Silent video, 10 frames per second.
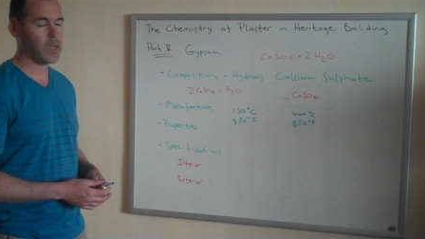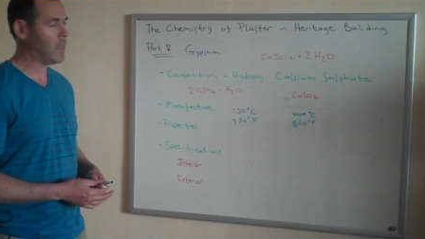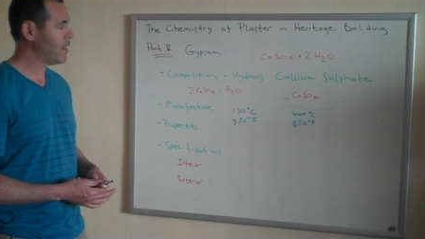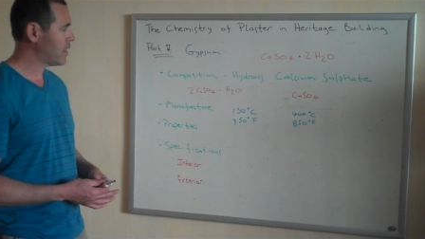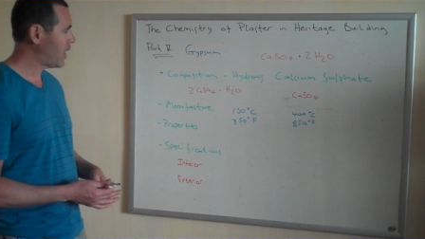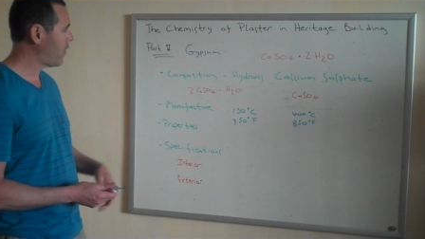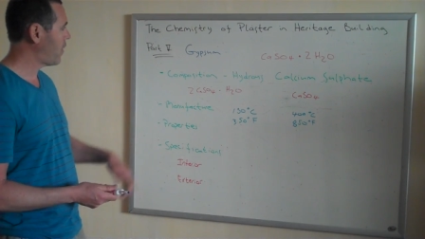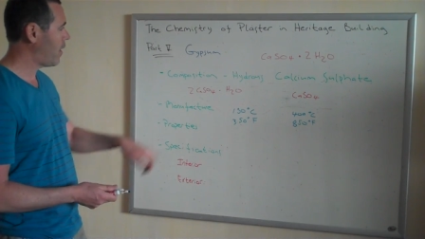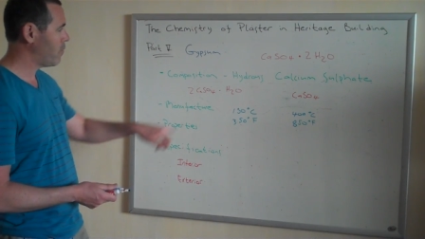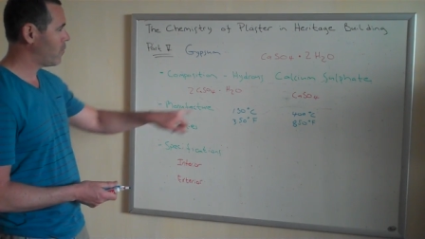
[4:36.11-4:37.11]
And again,
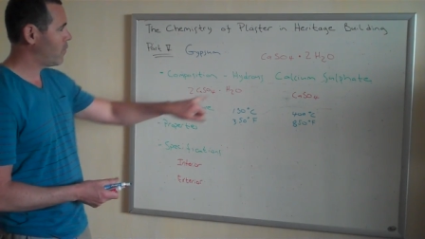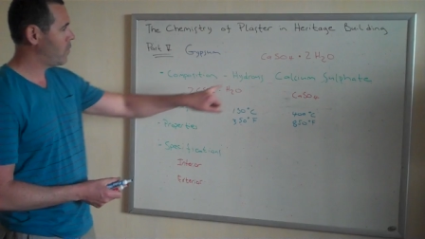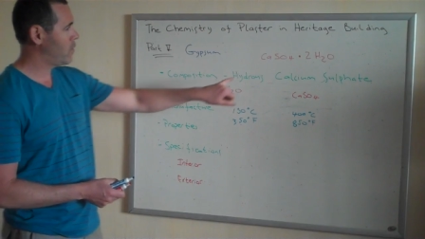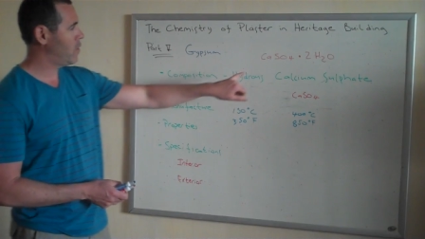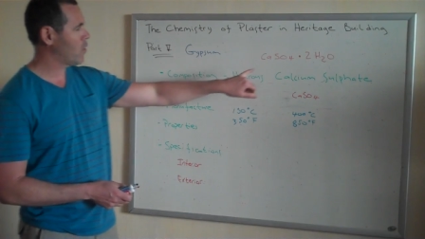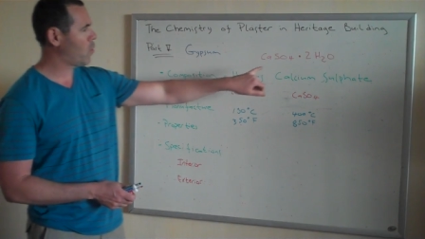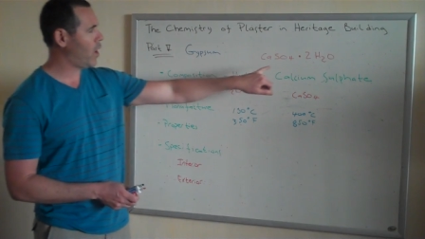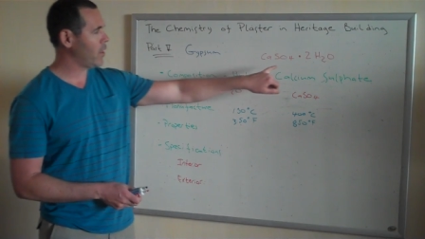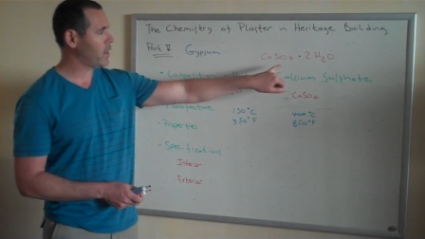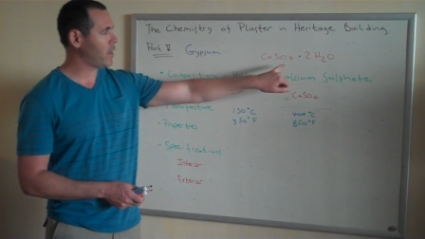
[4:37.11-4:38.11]
that
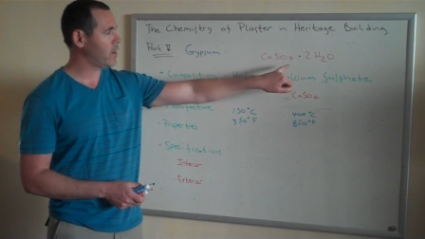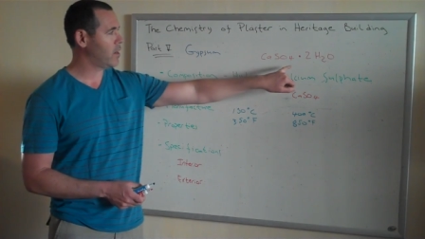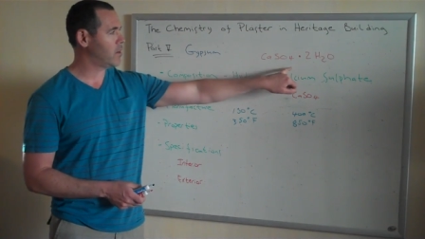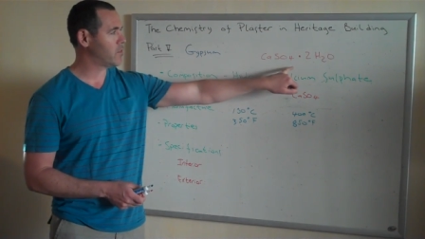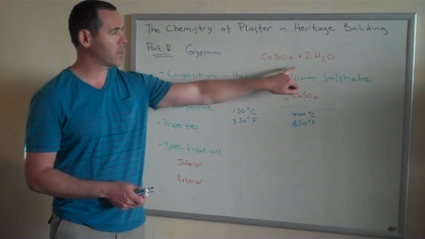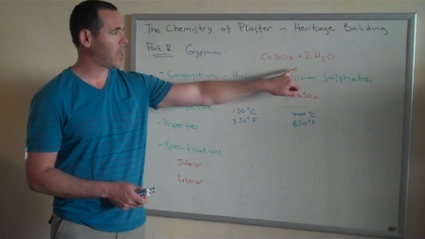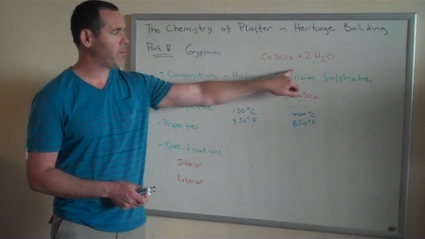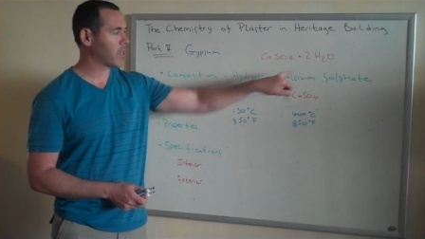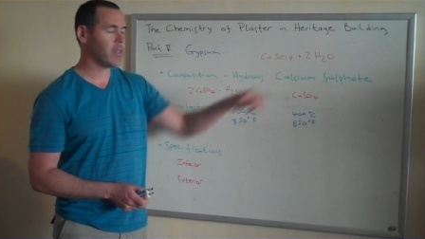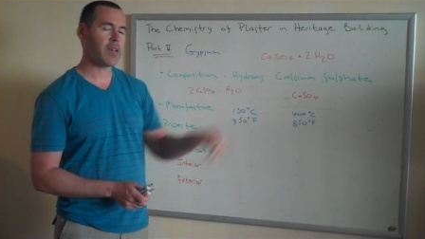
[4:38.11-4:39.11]
quality of
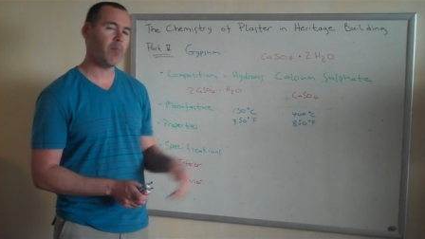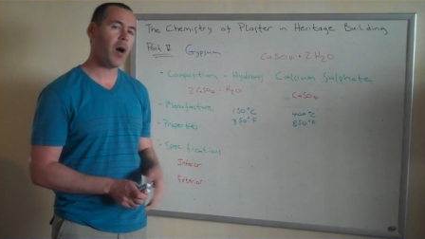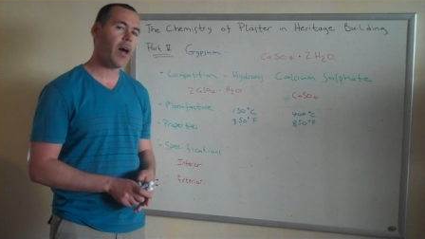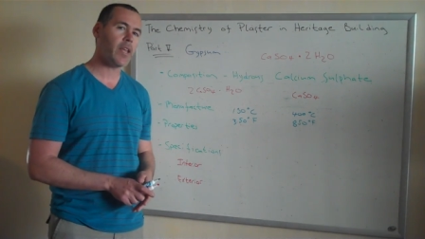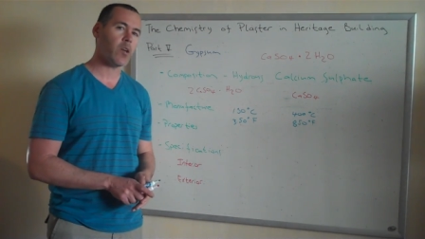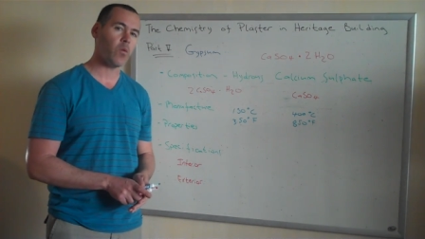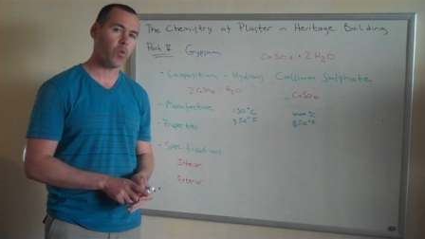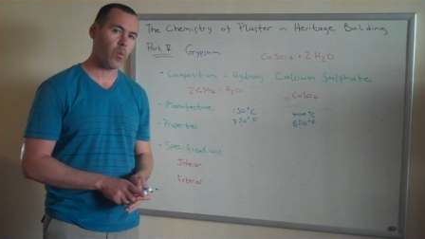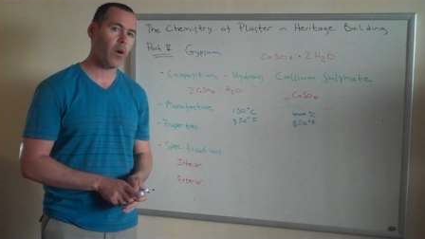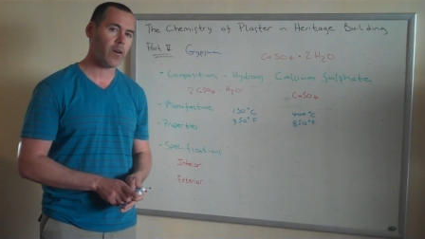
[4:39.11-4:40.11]
chemically combining
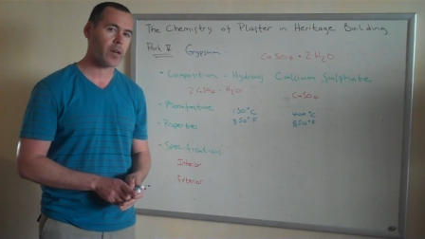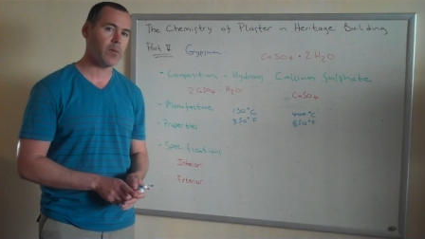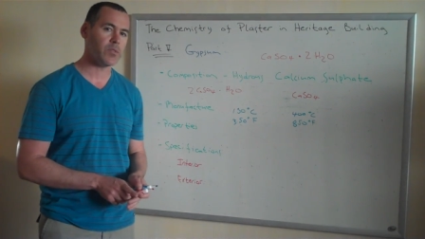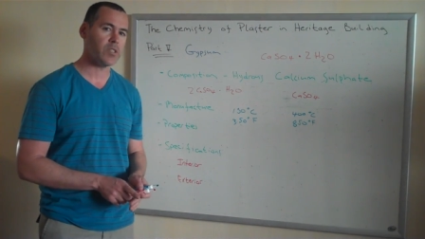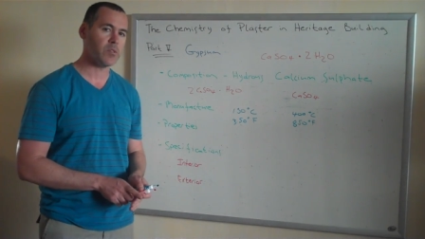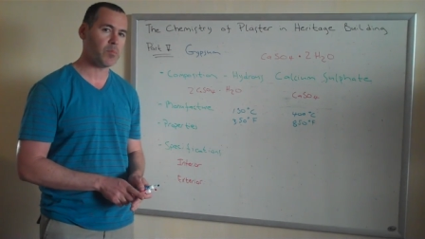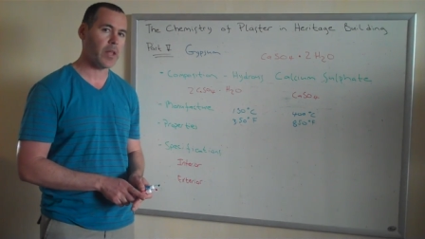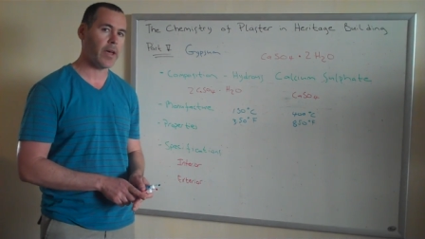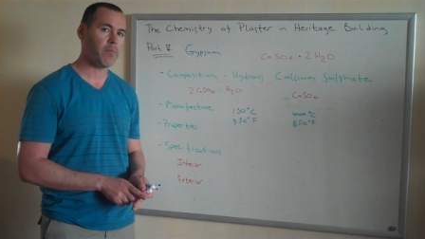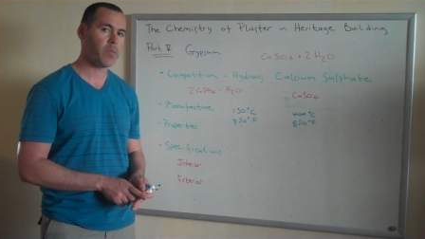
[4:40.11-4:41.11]
with water comes into play